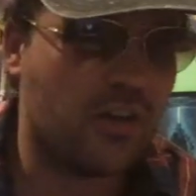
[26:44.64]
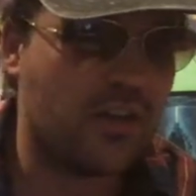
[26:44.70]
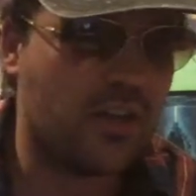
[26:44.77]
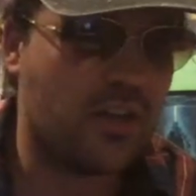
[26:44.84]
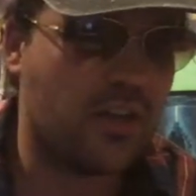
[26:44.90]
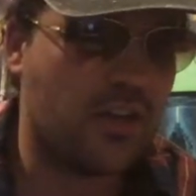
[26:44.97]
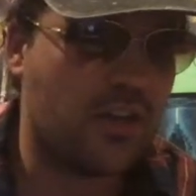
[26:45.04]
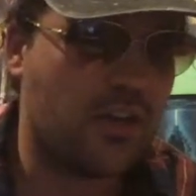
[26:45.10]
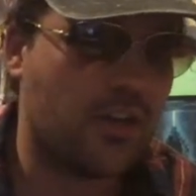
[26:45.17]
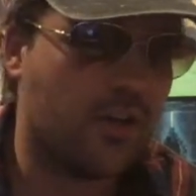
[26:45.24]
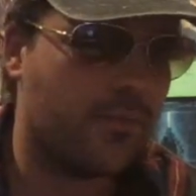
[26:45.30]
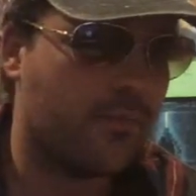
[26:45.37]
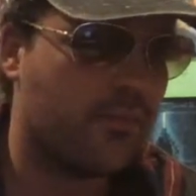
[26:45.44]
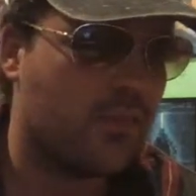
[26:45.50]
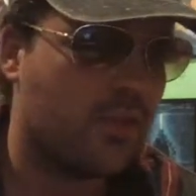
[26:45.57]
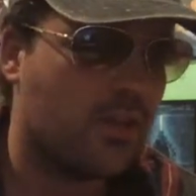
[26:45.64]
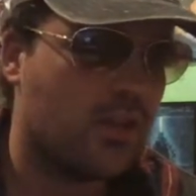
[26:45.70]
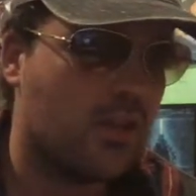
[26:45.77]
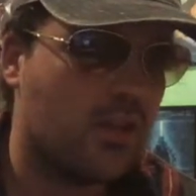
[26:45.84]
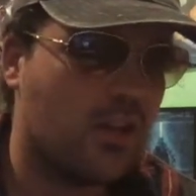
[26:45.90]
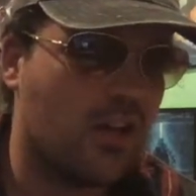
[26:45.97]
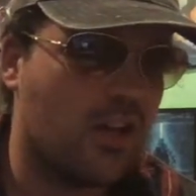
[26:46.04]
than in here.
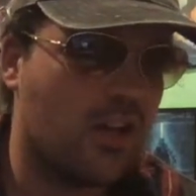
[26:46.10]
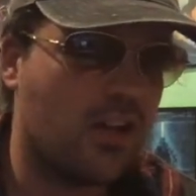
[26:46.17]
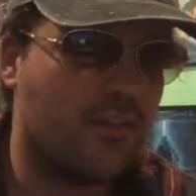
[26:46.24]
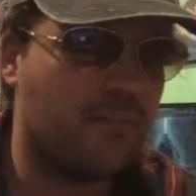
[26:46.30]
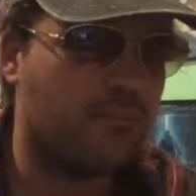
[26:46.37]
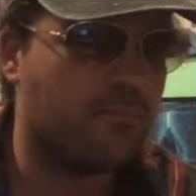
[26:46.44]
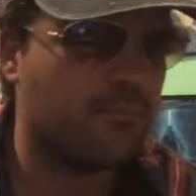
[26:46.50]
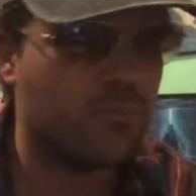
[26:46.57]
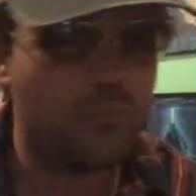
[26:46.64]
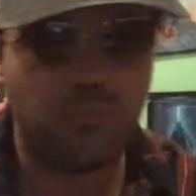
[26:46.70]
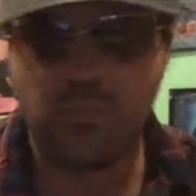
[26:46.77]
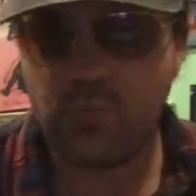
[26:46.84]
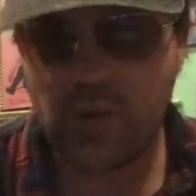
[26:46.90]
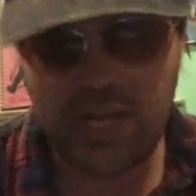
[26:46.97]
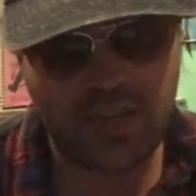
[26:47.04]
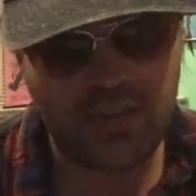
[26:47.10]
Um, like I